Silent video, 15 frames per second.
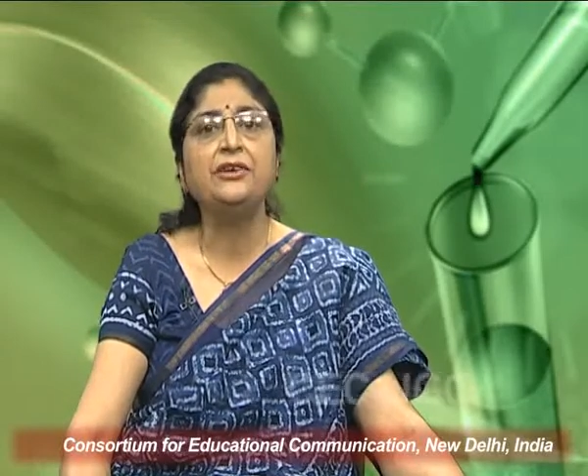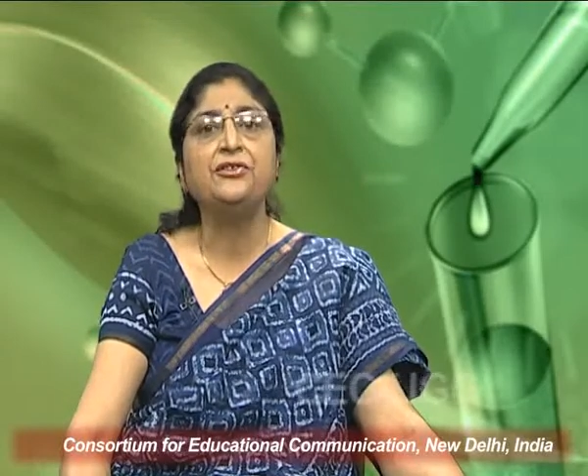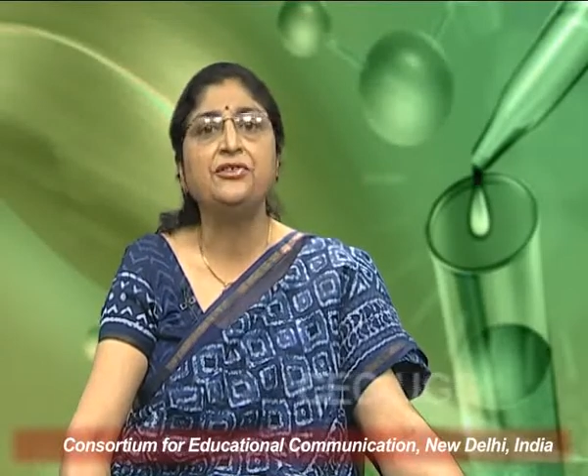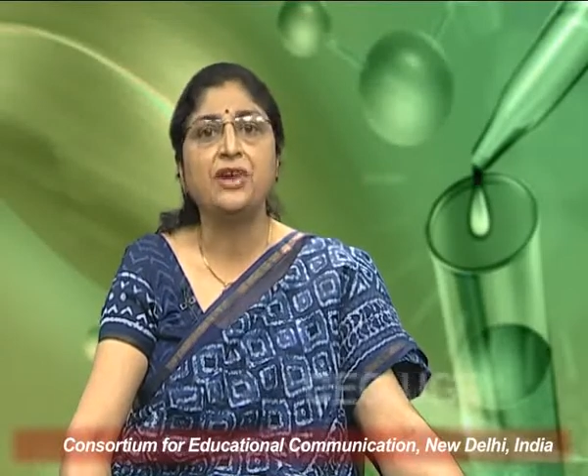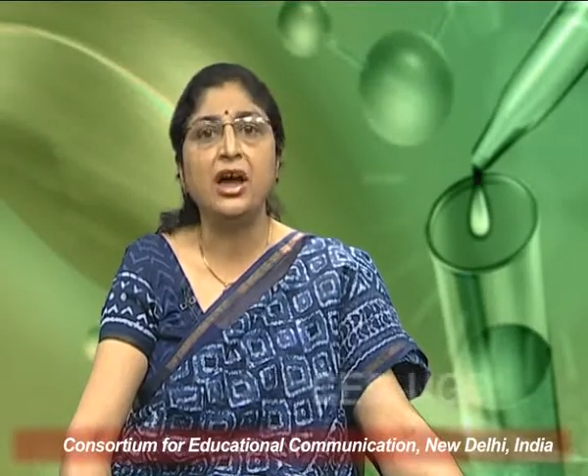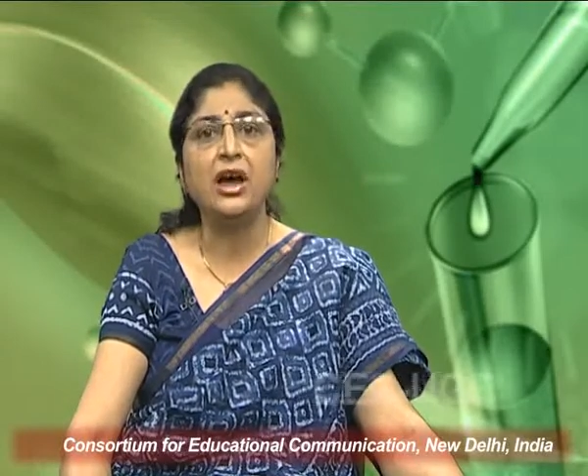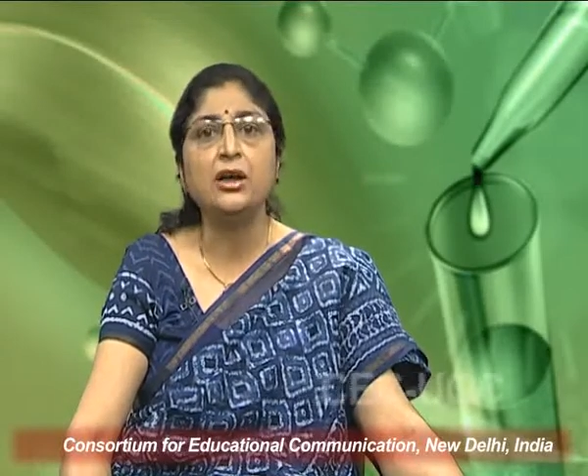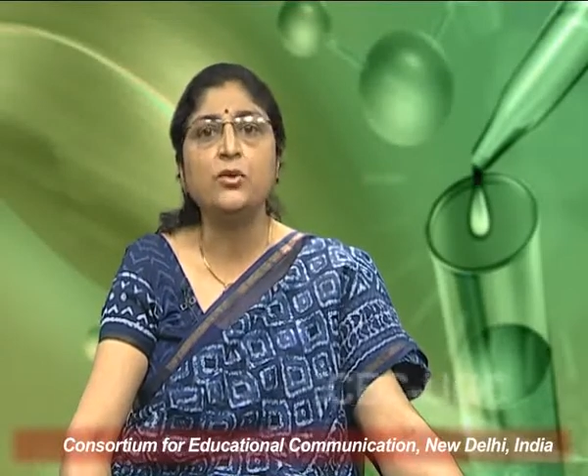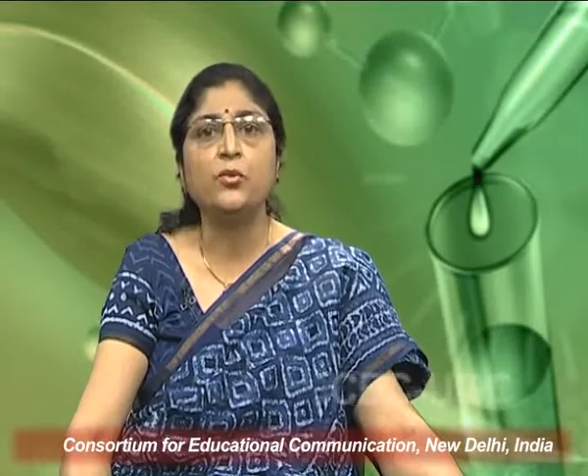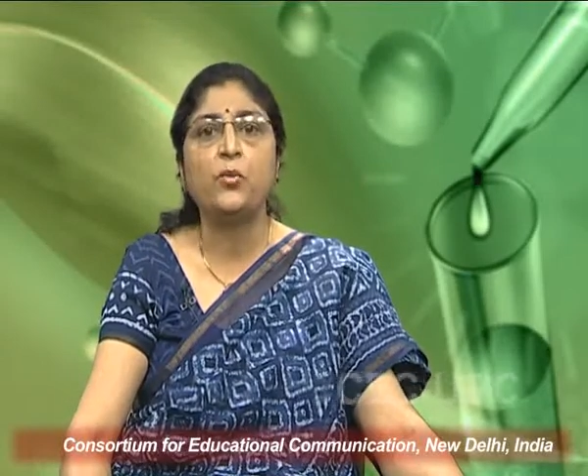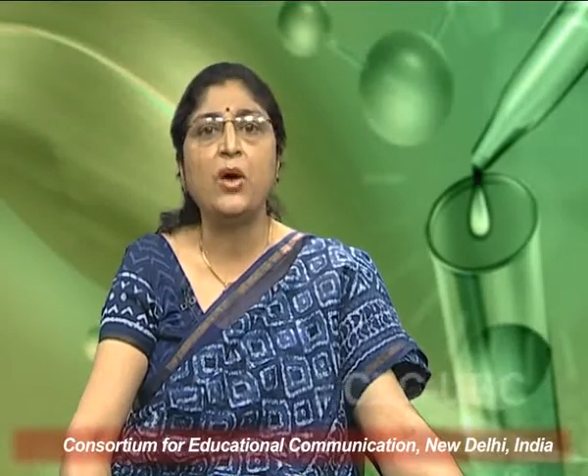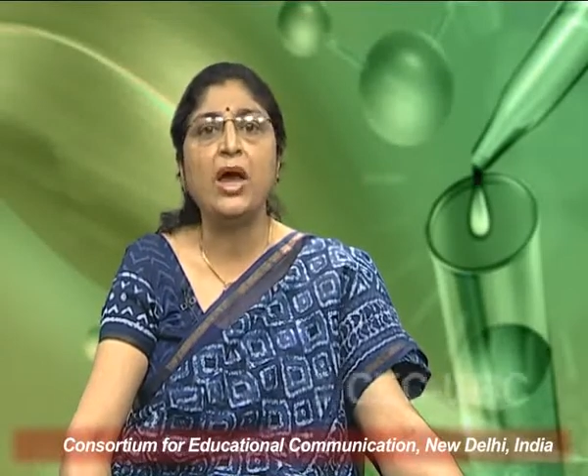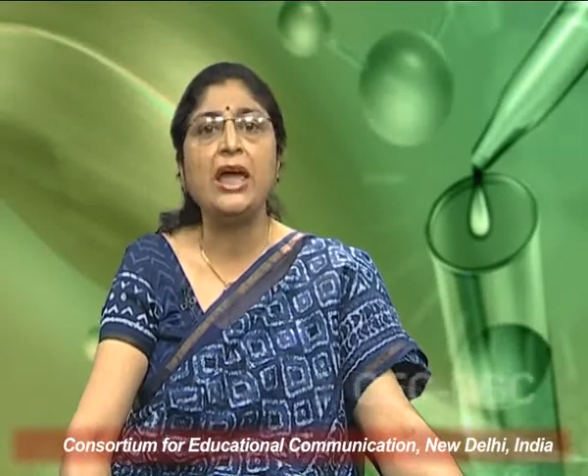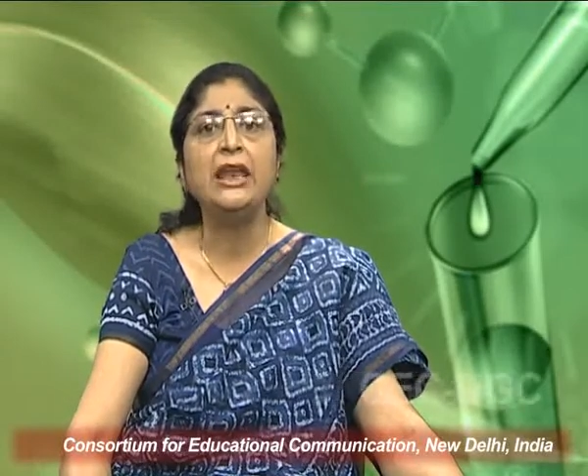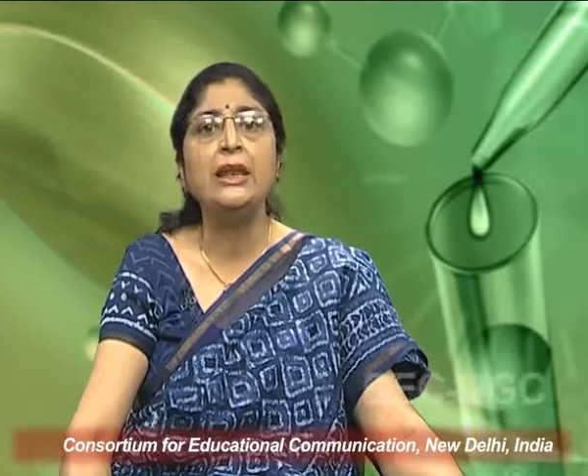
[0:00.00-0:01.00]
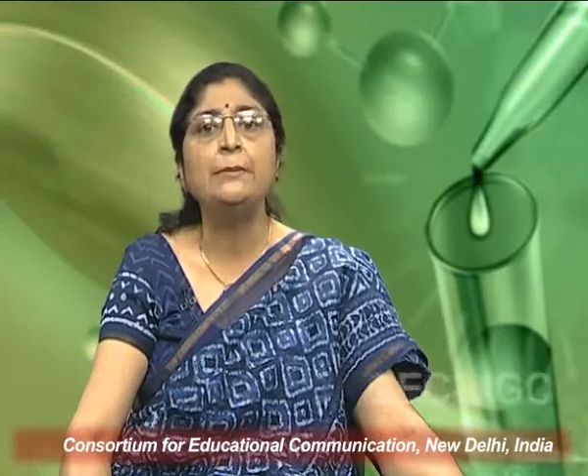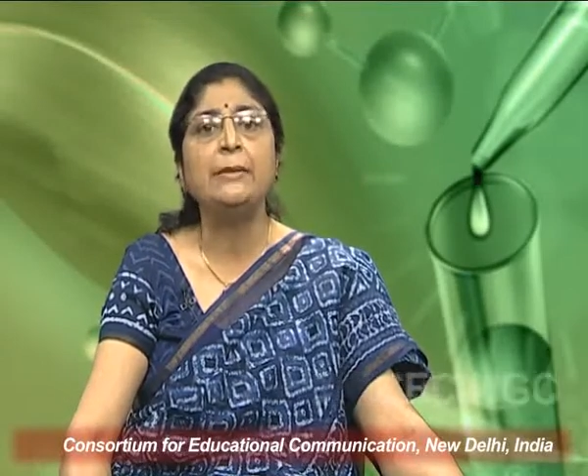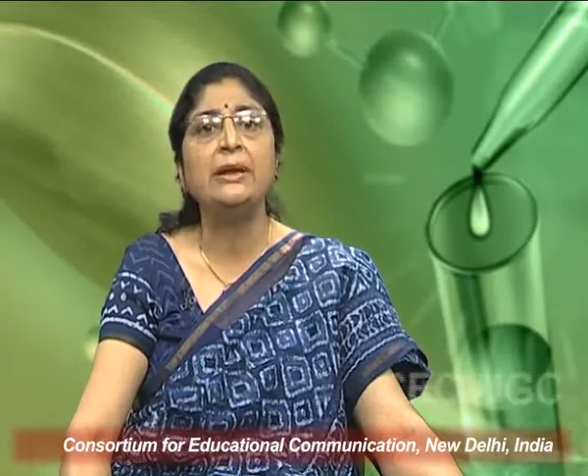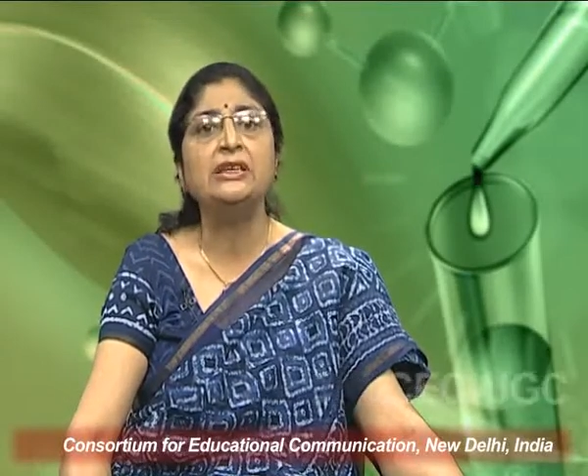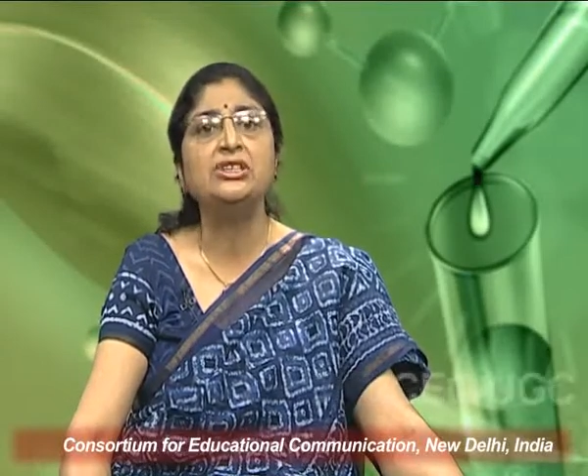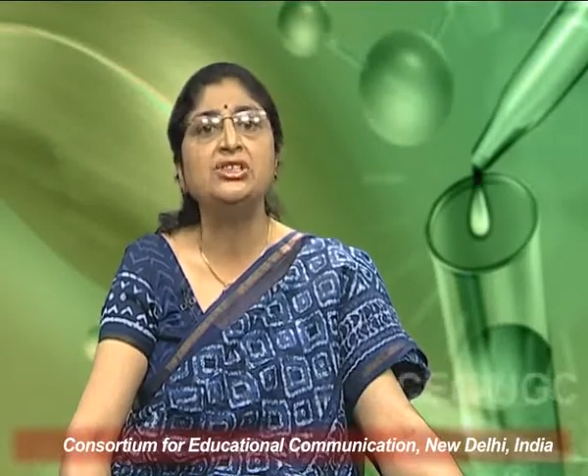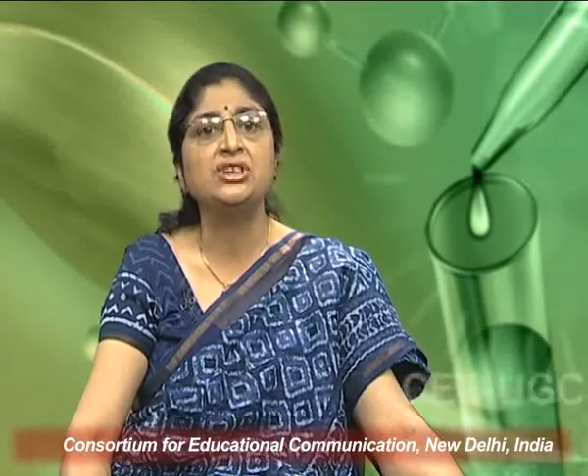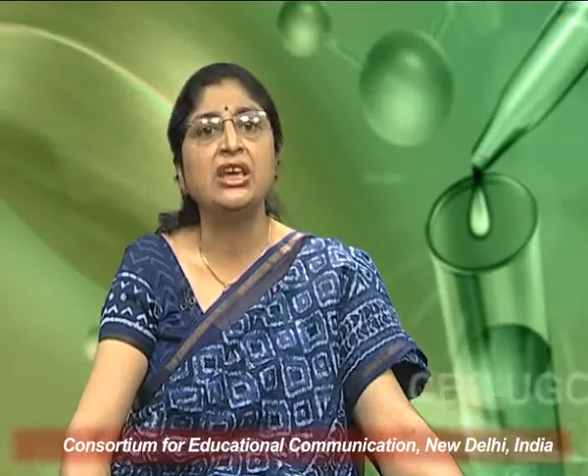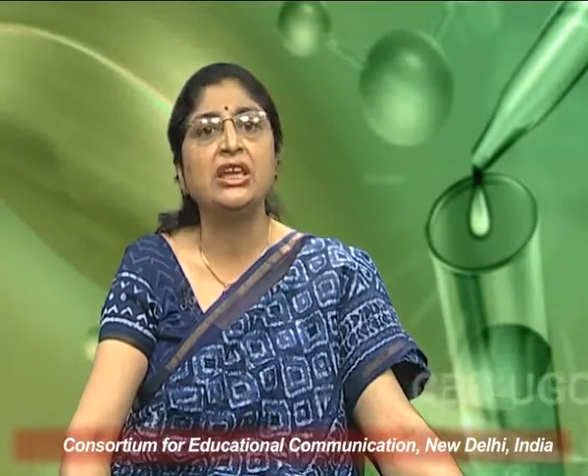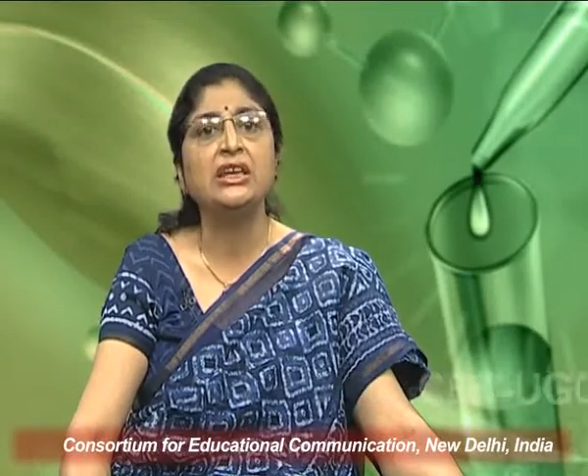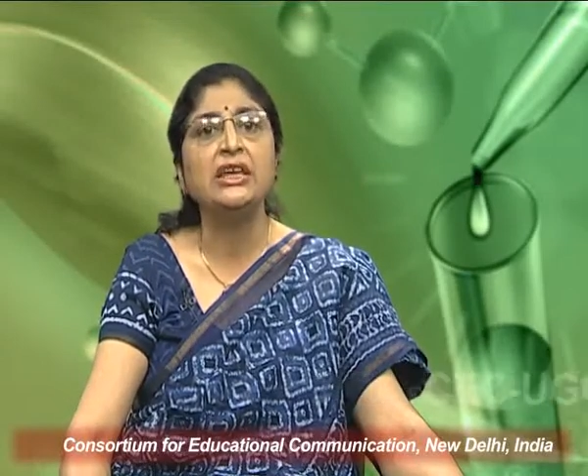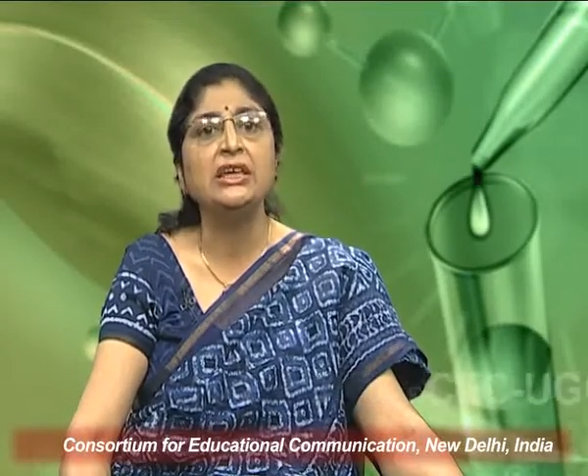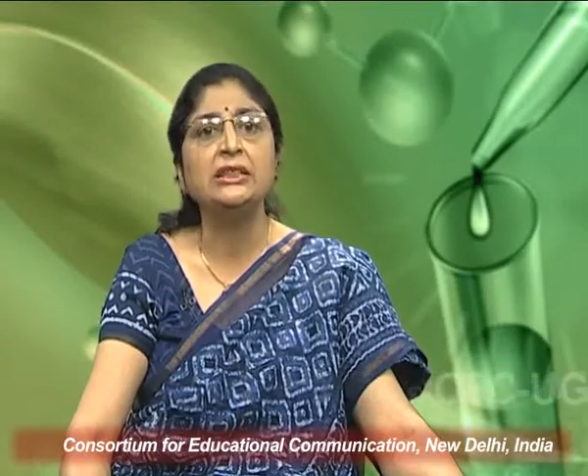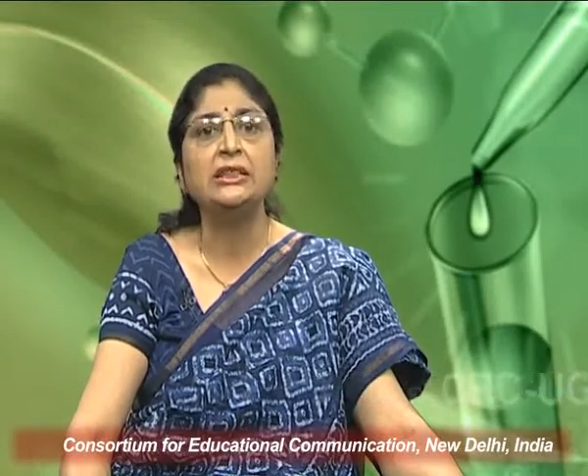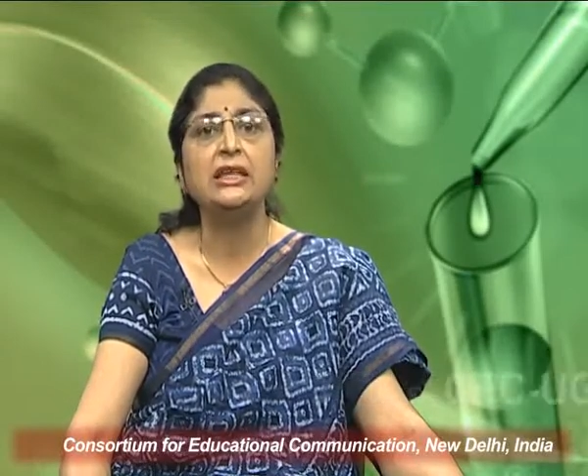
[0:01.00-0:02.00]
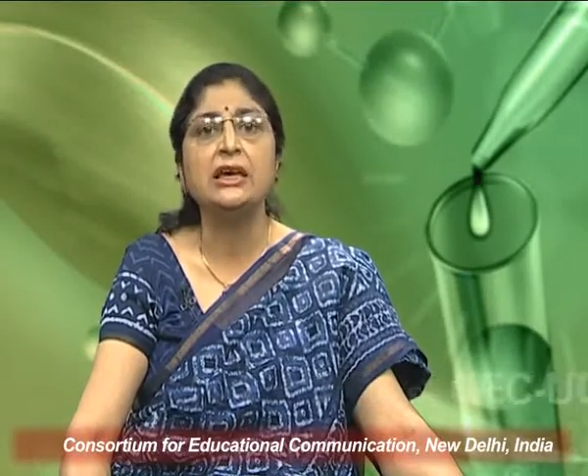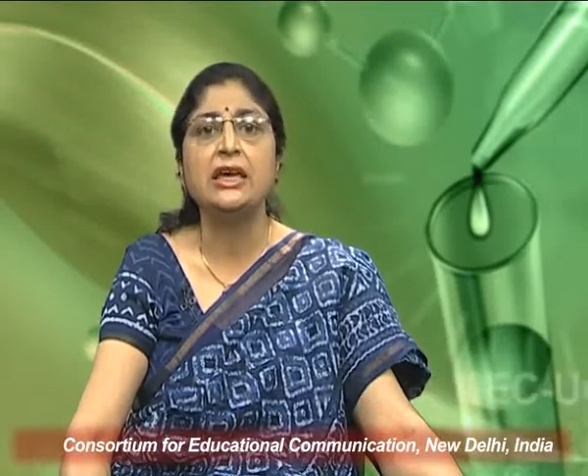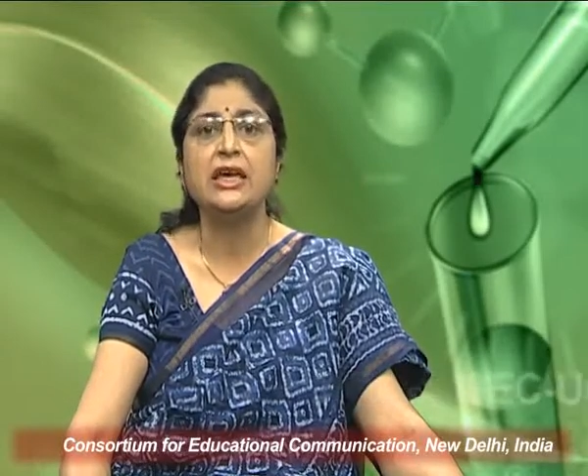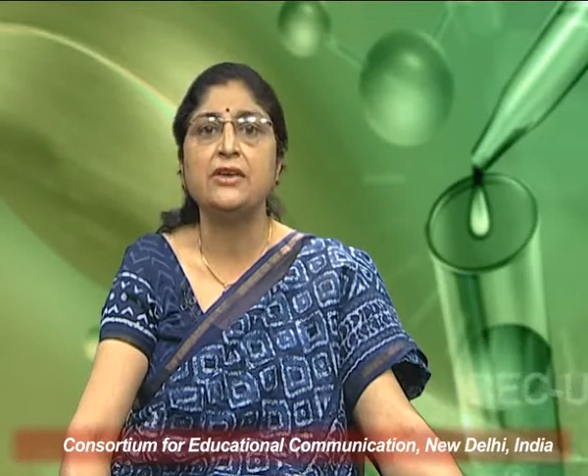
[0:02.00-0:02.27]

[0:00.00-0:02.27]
drug while maintaining the